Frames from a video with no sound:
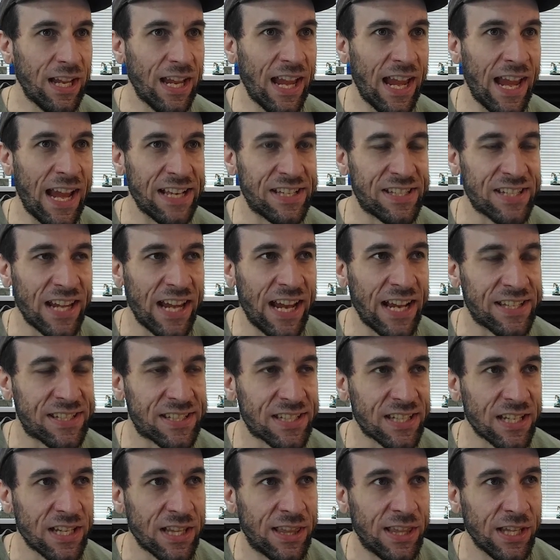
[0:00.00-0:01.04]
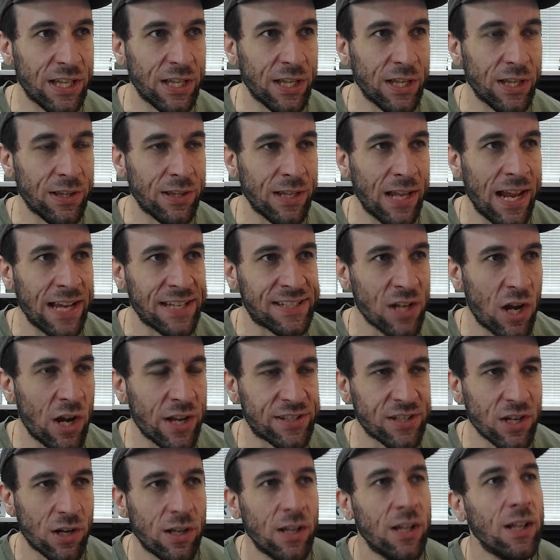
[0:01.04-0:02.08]
it's it's the it's it's
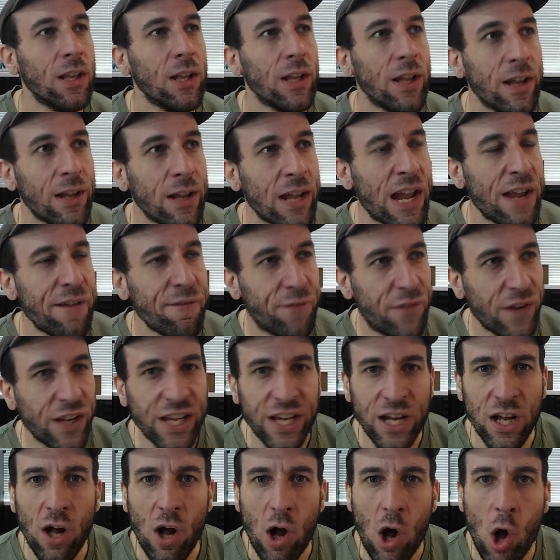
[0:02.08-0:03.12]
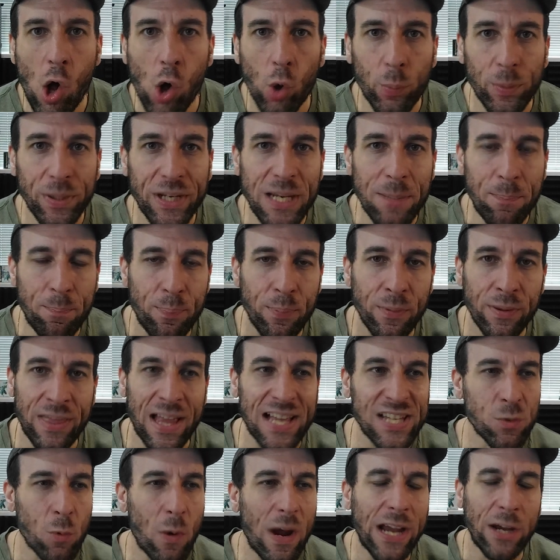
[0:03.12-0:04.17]
Nvidia already
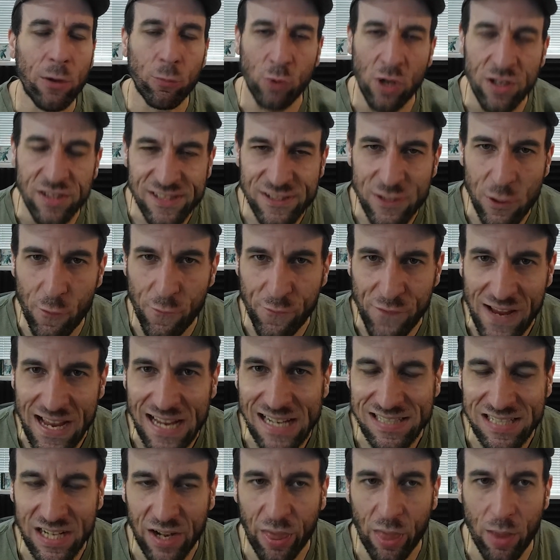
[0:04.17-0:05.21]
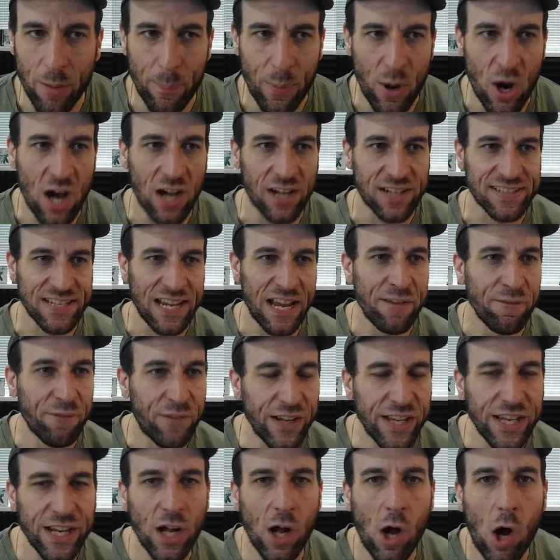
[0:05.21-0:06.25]
that's why it runs so fast out of the box.
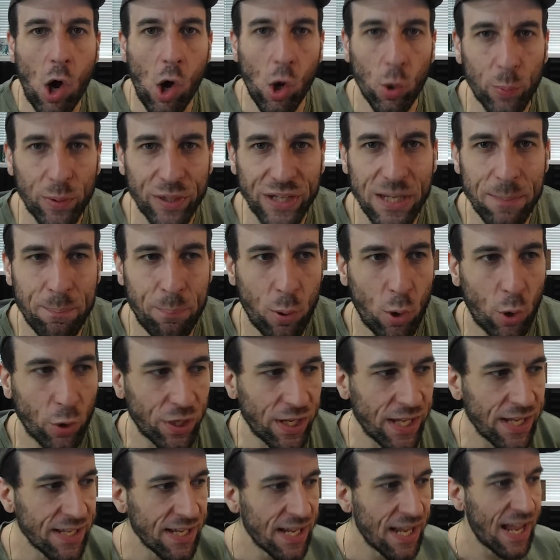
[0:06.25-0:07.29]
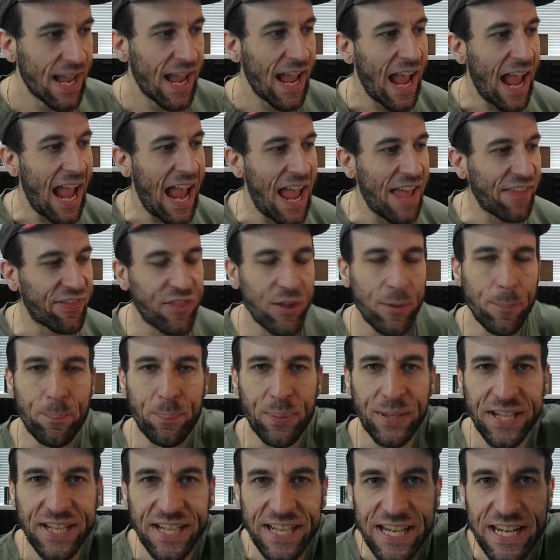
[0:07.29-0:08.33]
Nvidia already put it at the
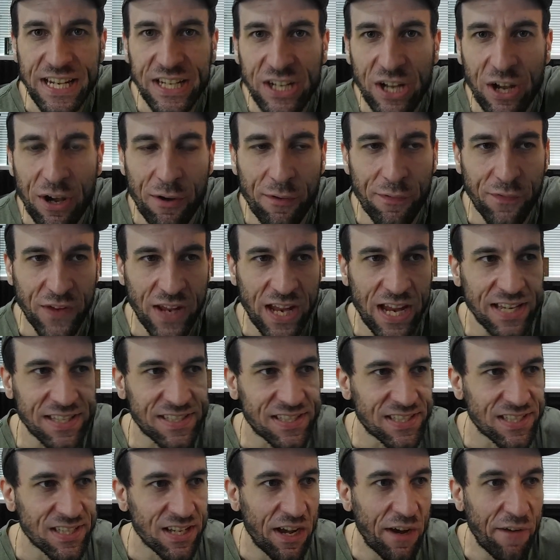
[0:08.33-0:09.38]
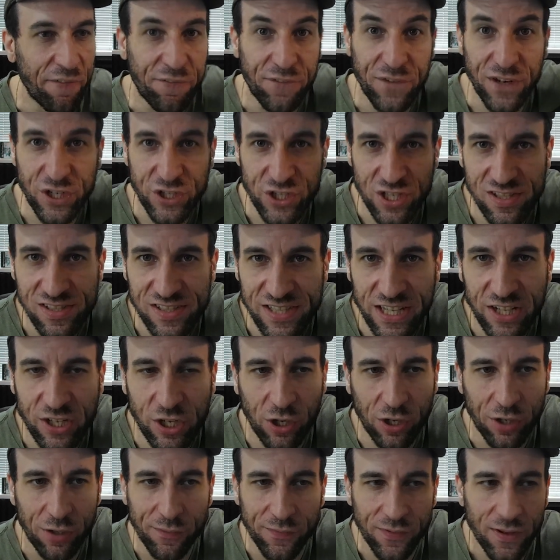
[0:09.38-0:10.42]
peak of its efficiency
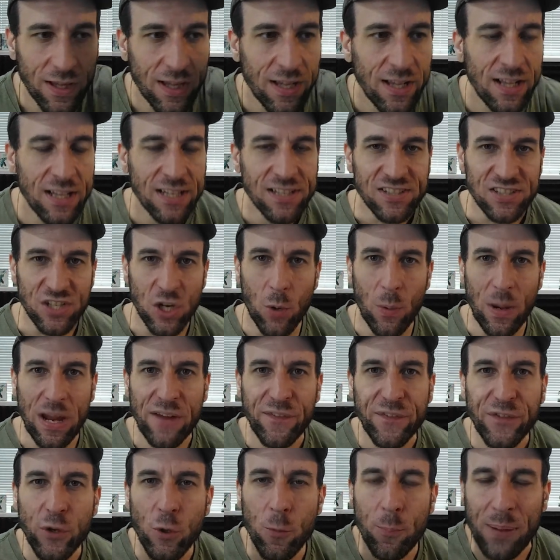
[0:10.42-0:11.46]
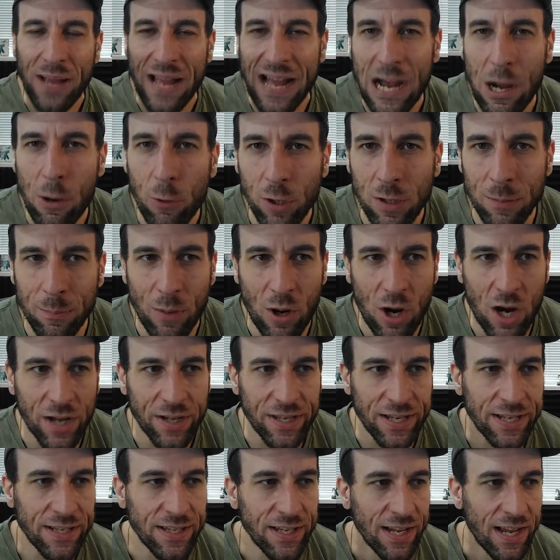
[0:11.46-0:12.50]
curve. So if you power mod
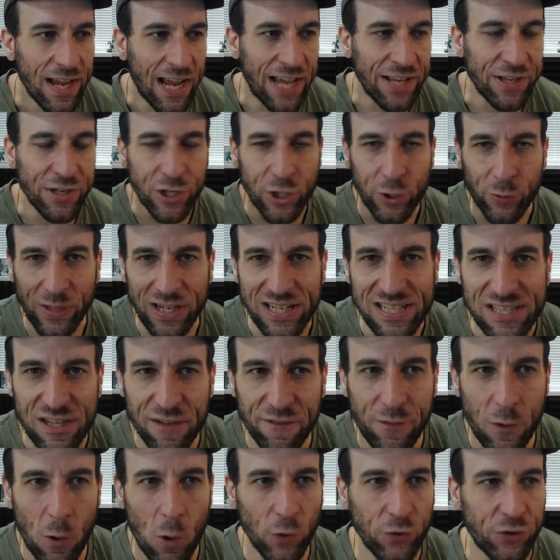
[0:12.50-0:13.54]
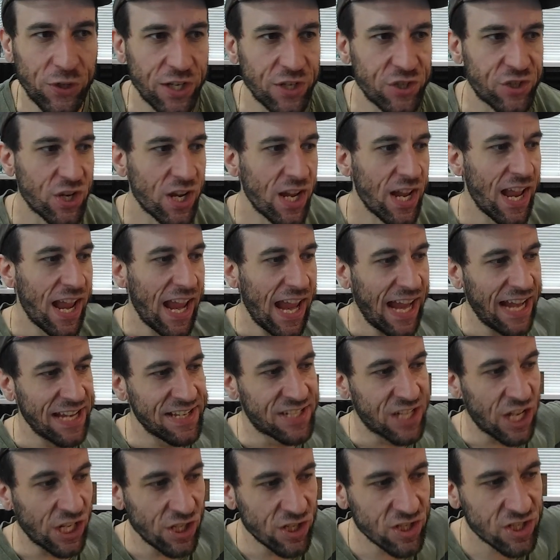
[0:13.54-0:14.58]
it and increase the voltage, it's
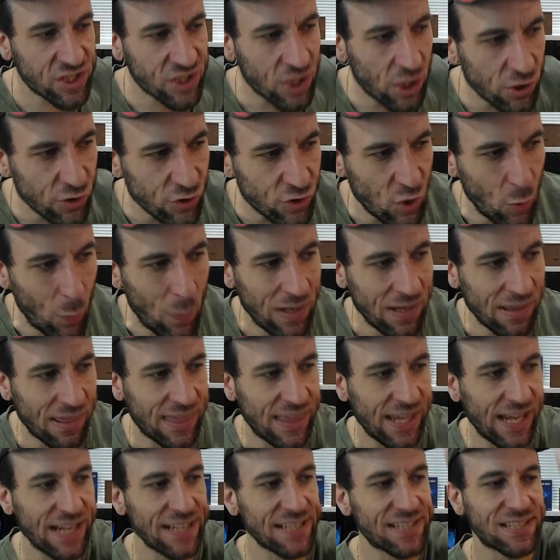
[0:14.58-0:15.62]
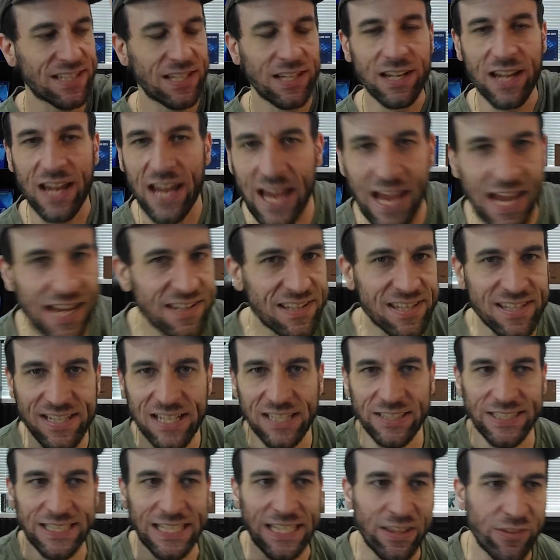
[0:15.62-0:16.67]
going to start doing this
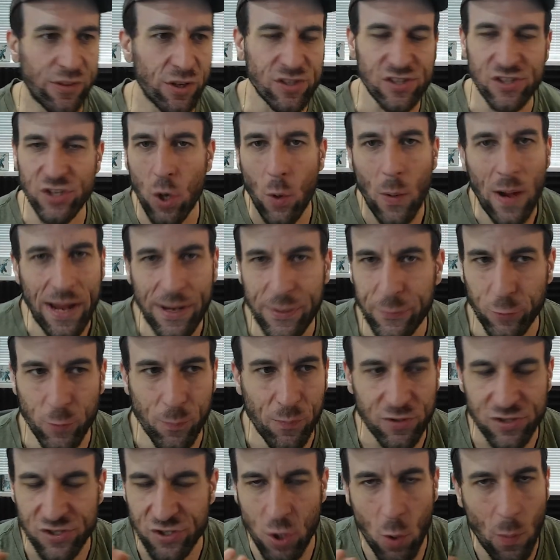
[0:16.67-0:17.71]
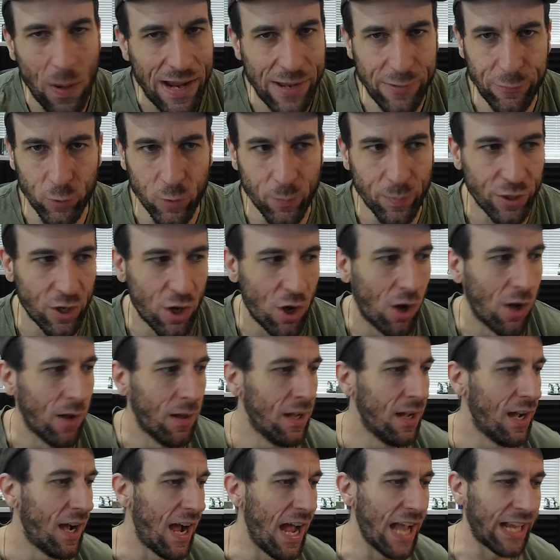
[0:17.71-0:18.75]
instantly. There's no headroom. There's no headroom at all.
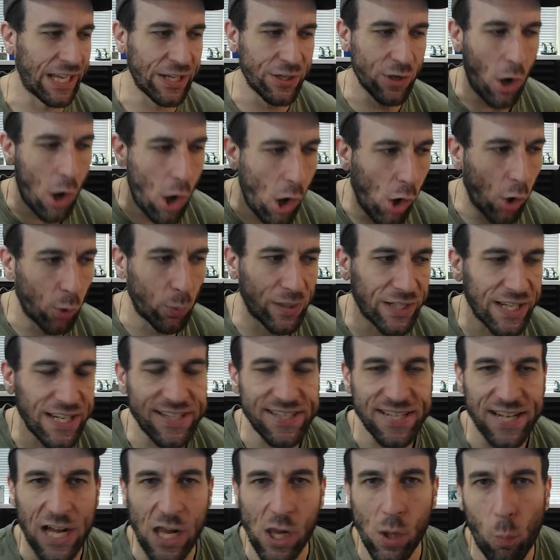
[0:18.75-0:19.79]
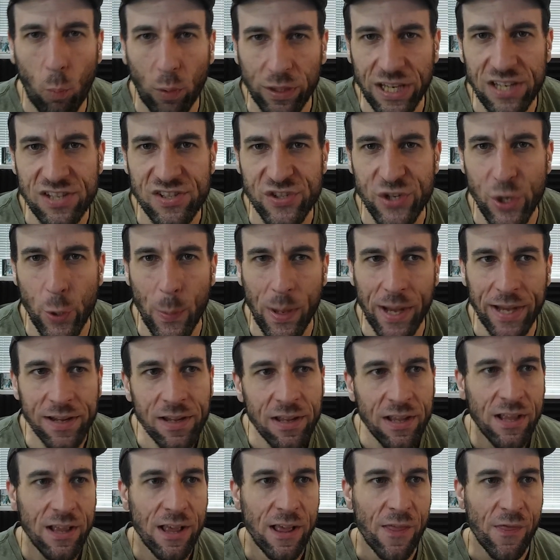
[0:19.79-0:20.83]
I can already tell what it's doing
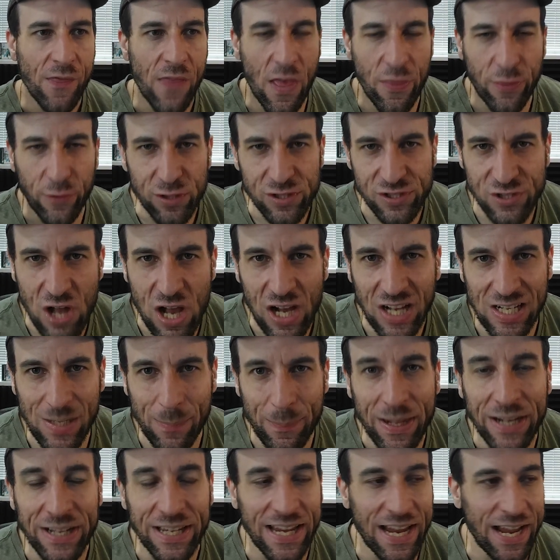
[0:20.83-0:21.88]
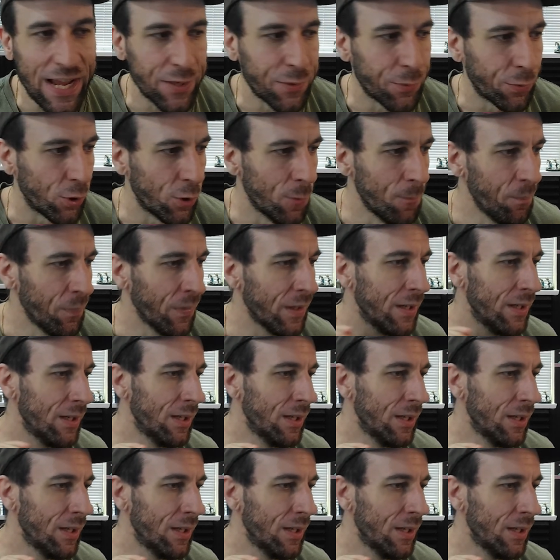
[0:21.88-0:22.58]
that there's not going to be any headroom,